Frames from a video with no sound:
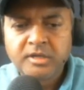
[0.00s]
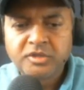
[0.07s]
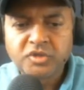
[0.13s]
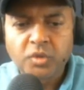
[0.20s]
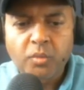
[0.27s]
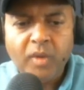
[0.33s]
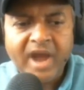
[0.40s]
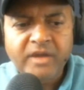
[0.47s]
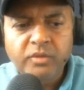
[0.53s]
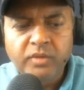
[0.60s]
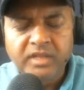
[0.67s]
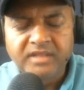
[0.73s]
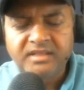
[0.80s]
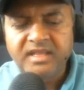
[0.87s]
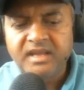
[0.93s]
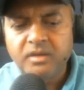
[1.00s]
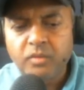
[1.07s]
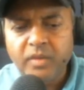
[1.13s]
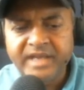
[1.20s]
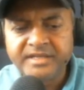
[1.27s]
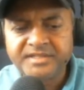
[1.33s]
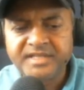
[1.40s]
So white will think,
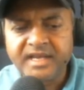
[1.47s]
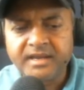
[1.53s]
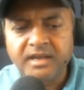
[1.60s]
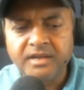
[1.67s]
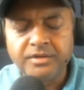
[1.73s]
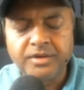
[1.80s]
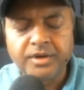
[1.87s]
wait a second,